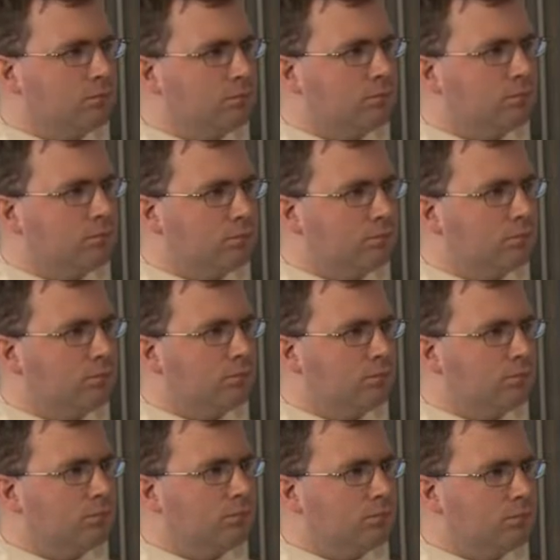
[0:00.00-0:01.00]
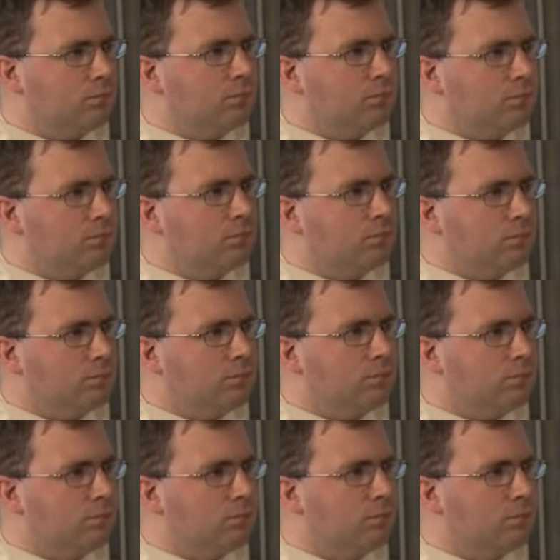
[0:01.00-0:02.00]

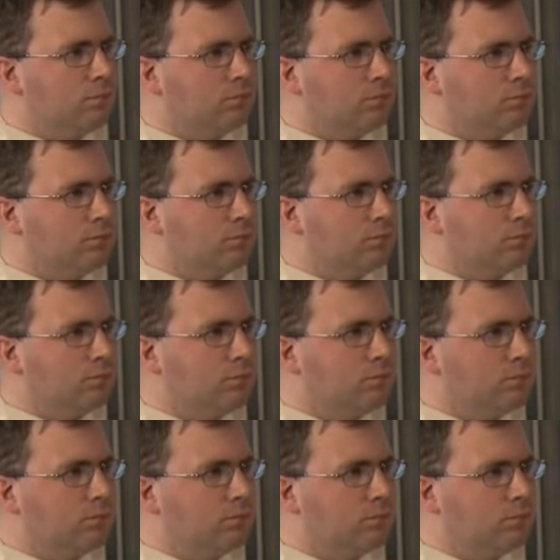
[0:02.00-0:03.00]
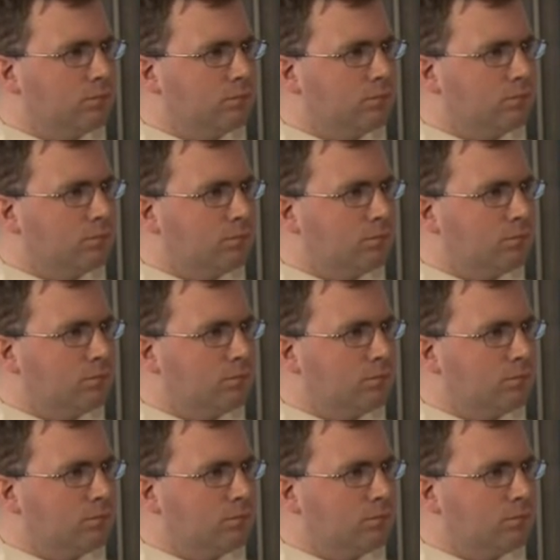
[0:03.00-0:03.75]
(not speaking)